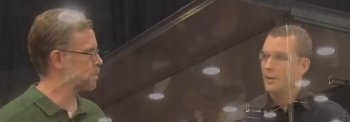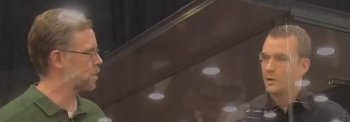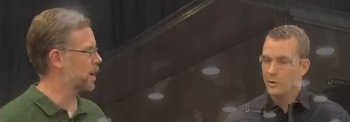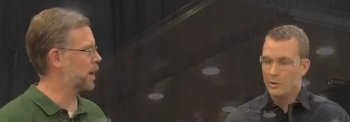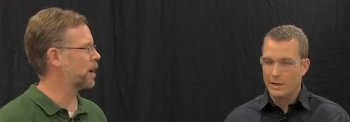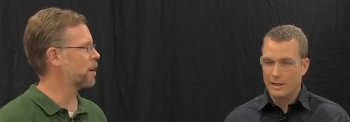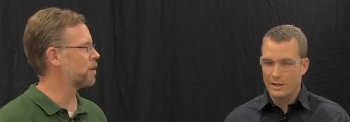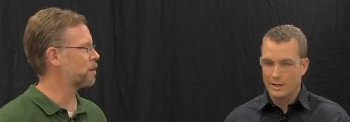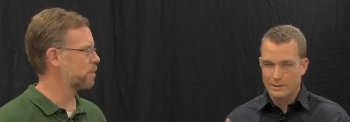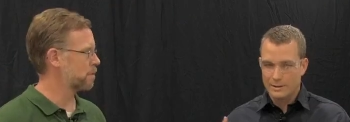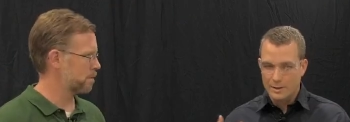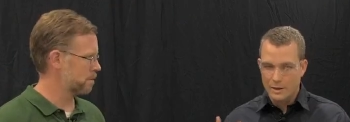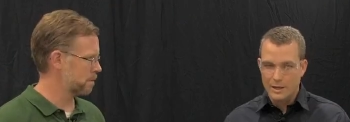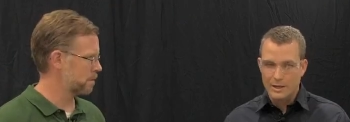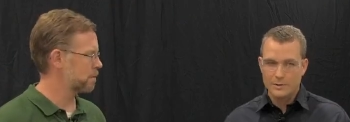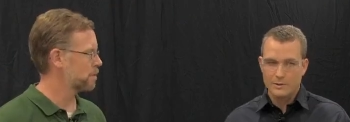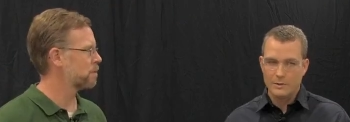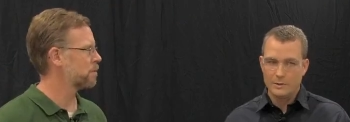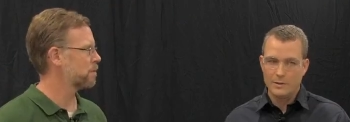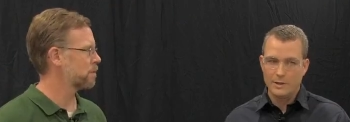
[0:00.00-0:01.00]
Speaker 1: They know how to
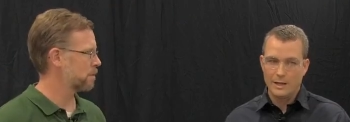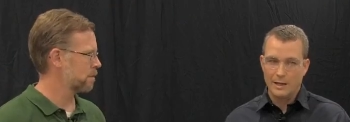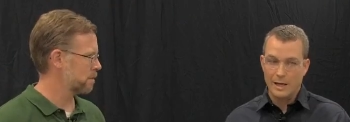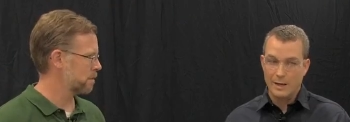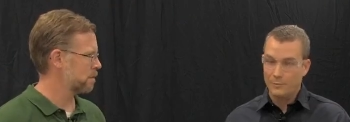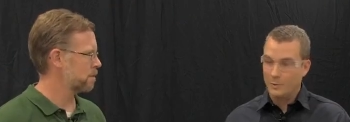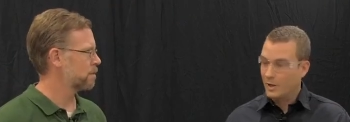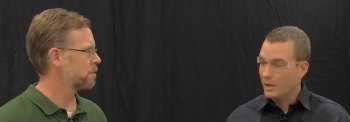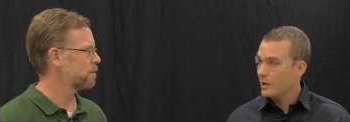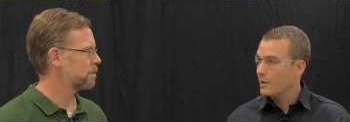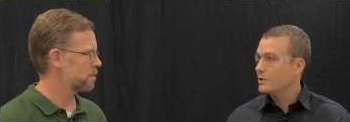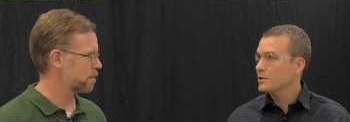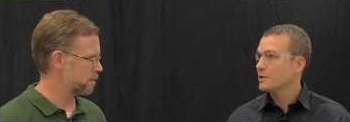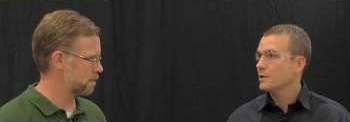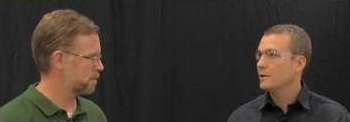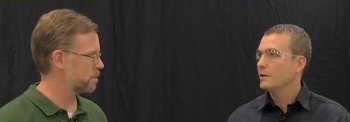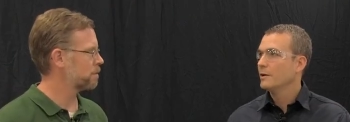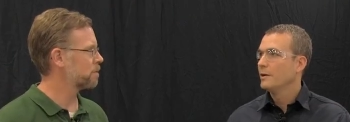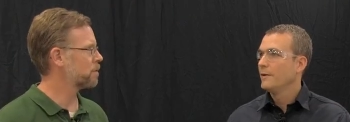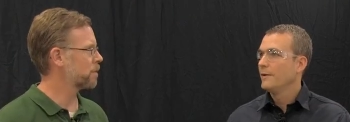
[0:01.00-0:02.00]
talk to the
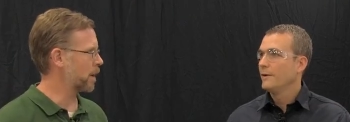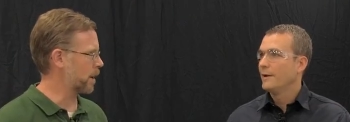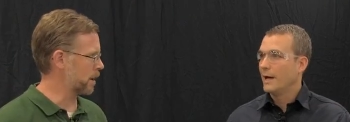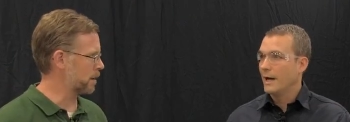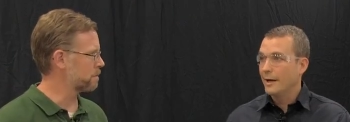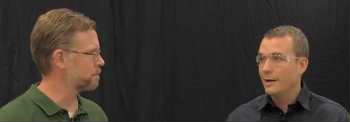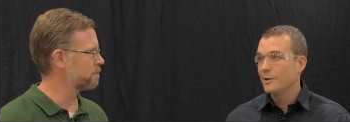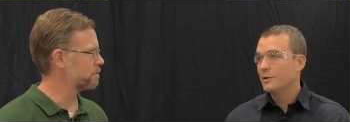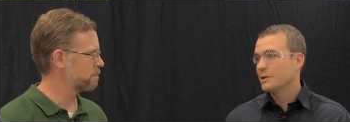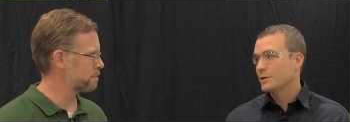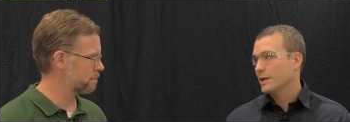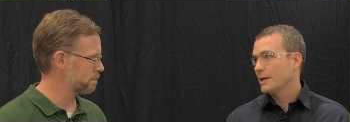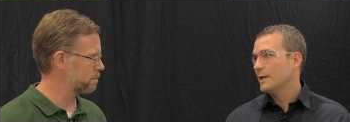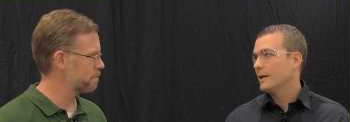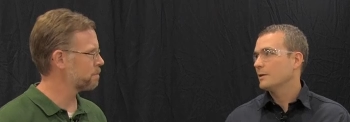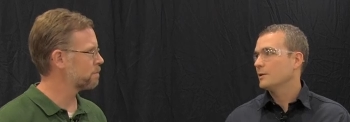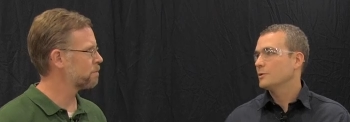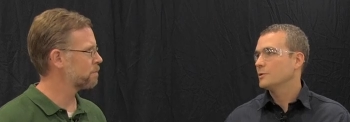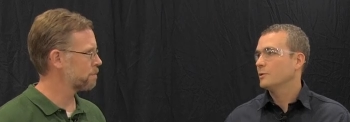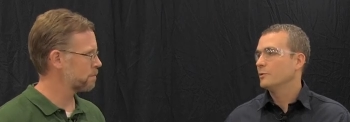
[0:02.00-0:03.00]
application yep. and
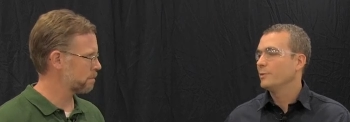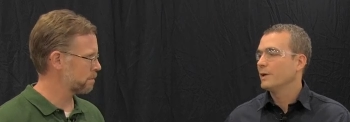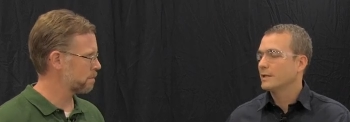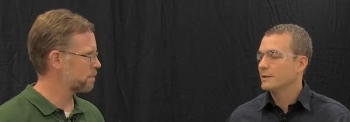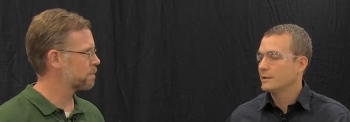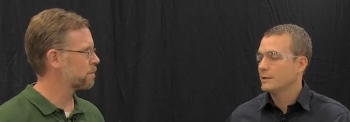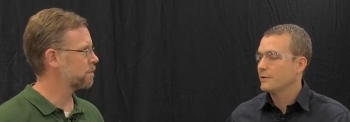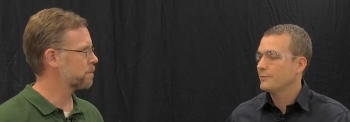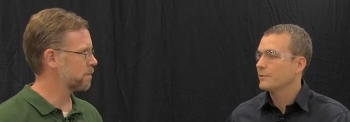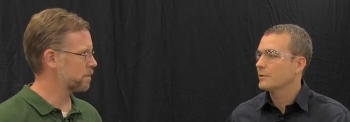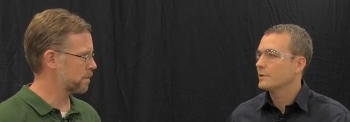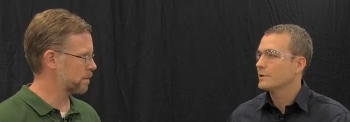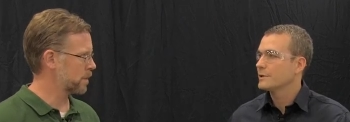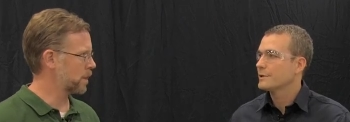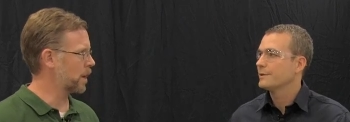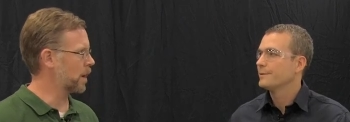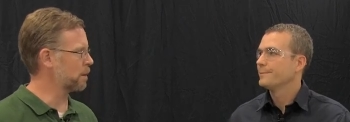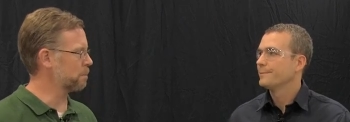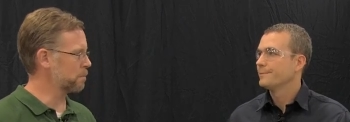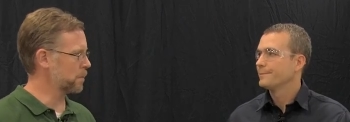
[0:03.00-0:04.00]
understand how the tool makes a difference.
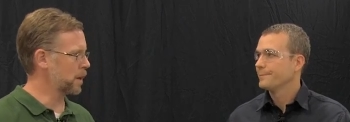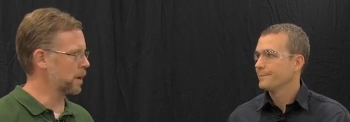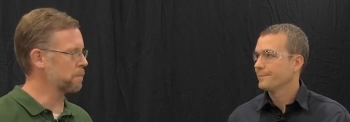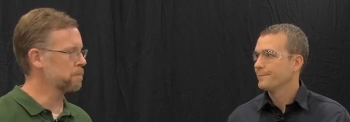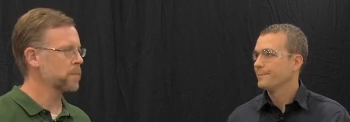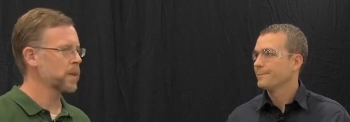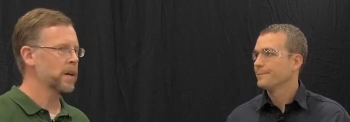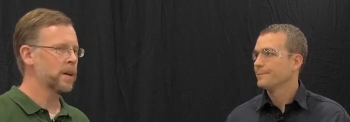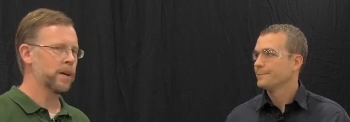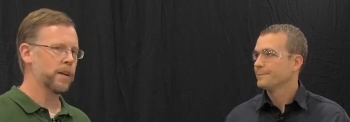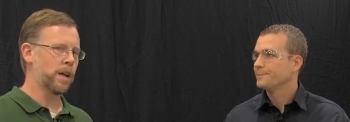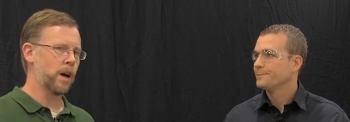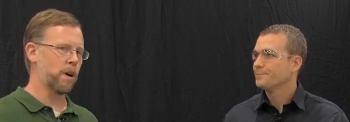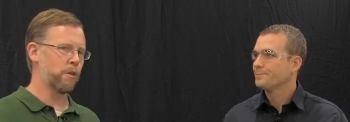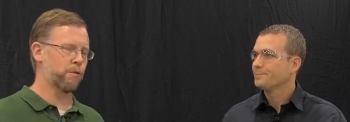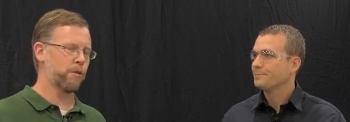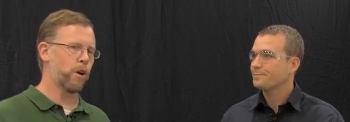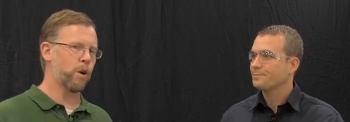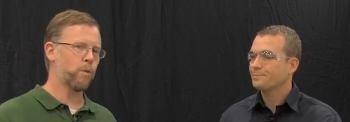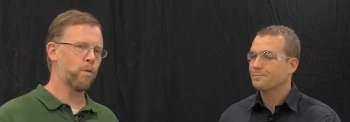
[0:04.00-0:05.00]
Speaker 2: Yep, yep.
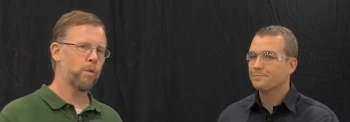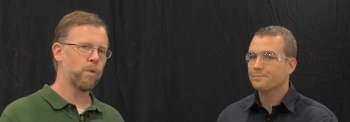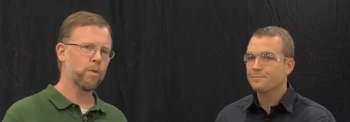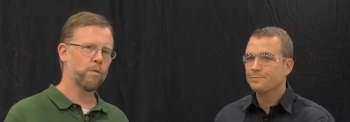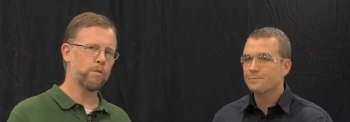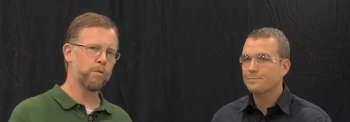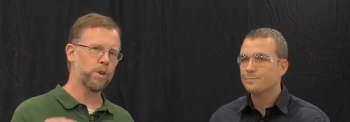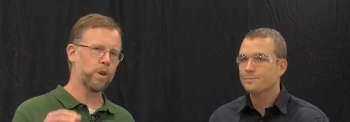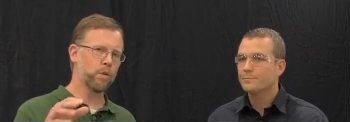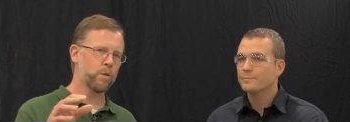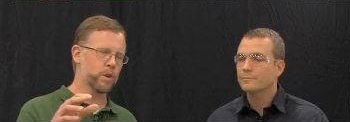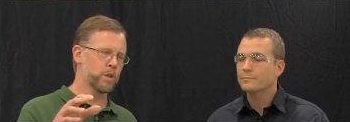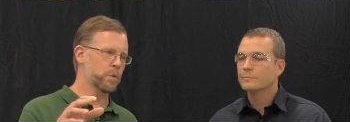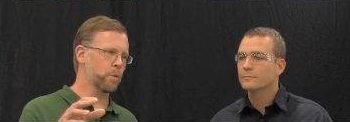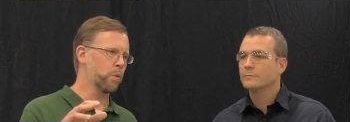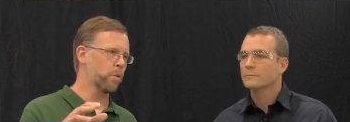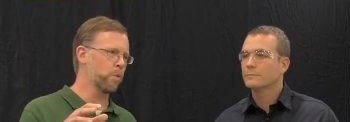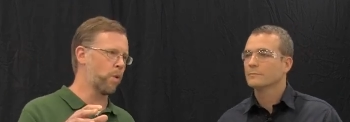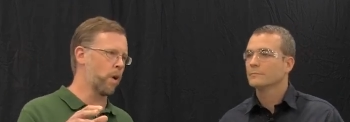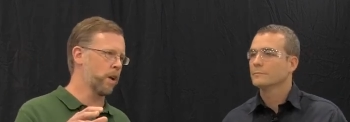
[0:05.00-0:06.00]
Now, if our
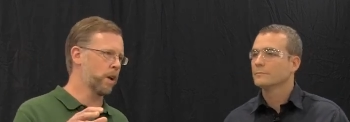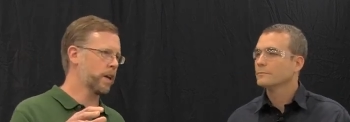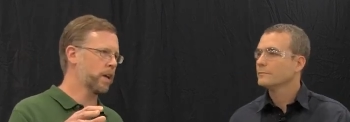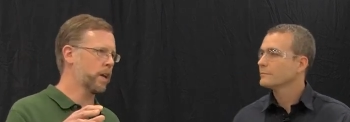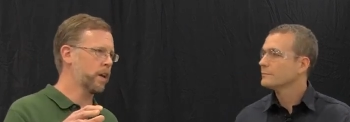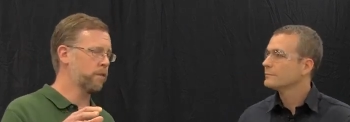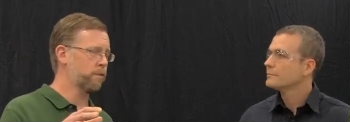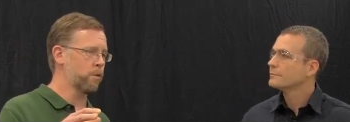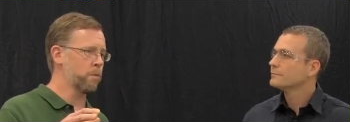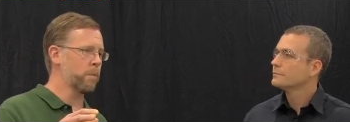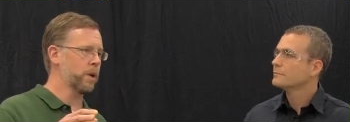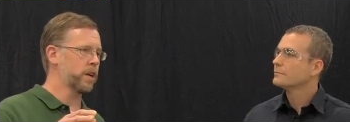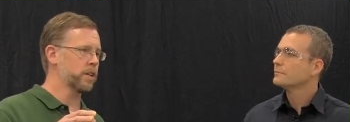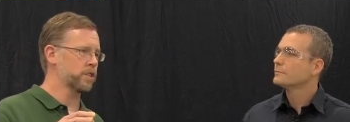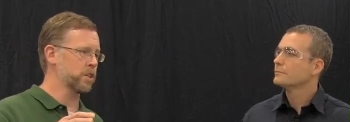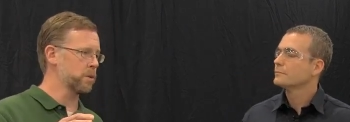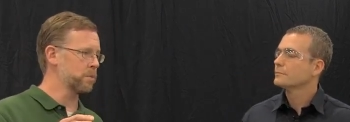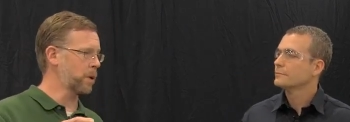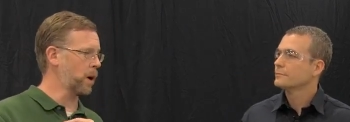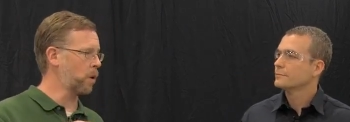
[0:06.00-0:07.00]
viewers would want to get
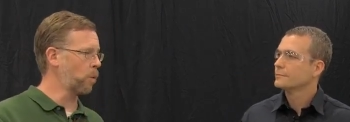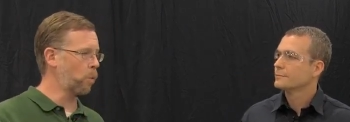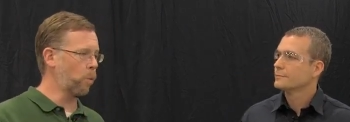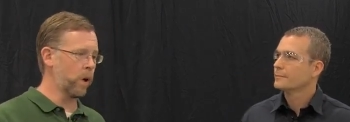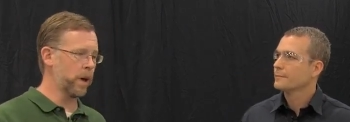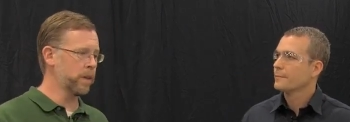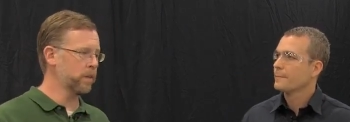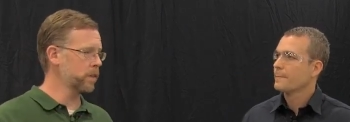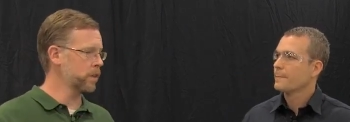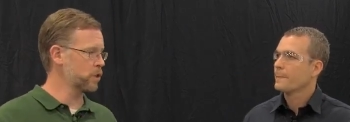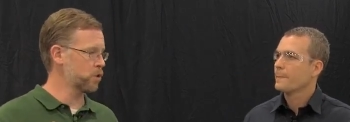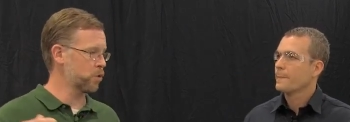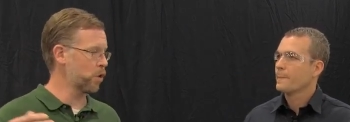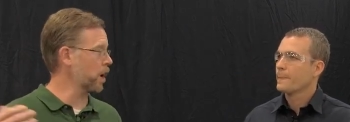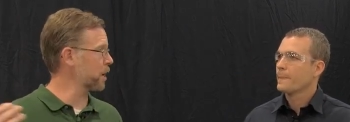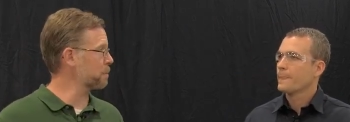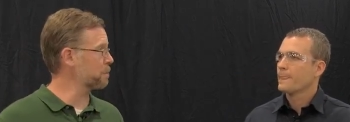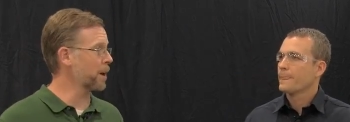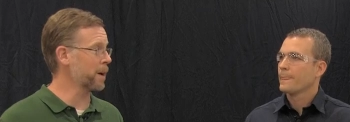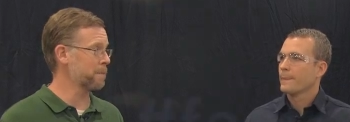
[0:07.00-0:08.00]
information about when the
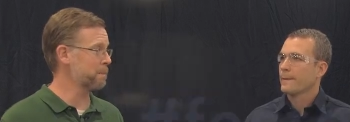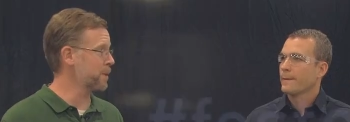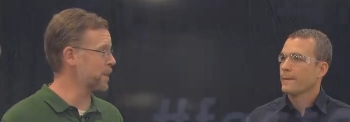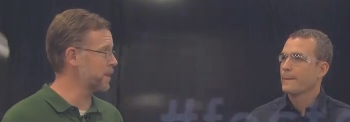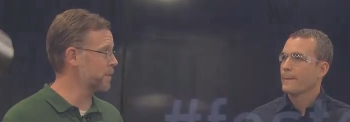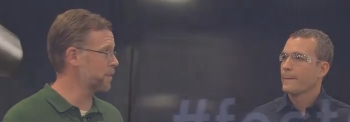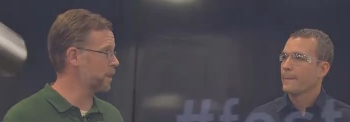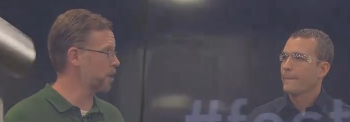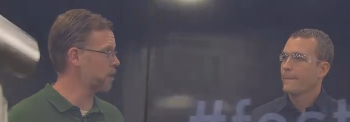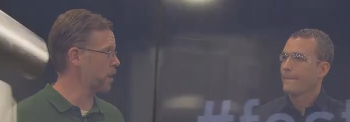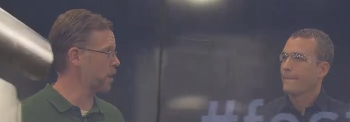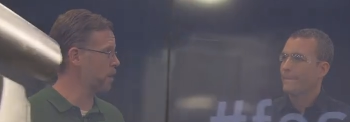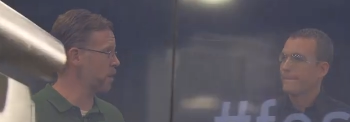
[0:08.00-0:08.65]
truck might be in their